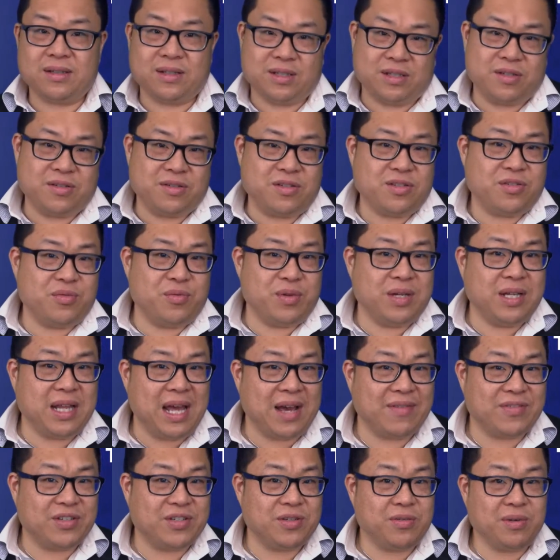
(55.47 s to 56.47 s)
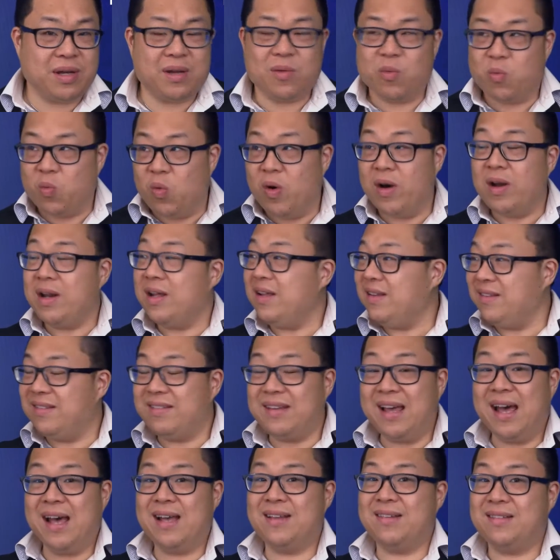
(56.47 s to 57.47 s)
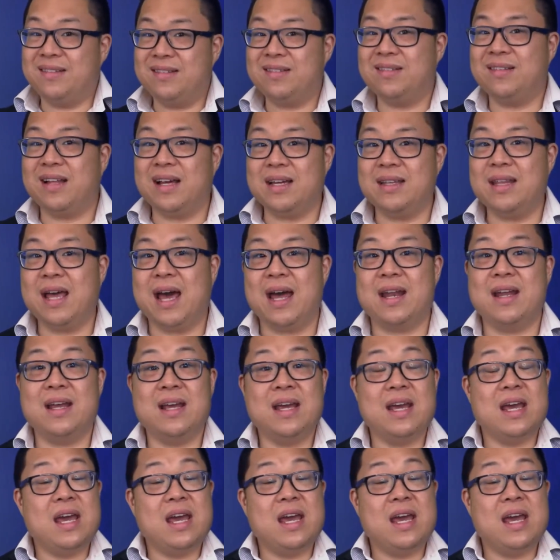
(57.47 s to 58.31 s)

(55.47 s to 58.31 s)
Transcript: you just really have to do it. What it says, just like that.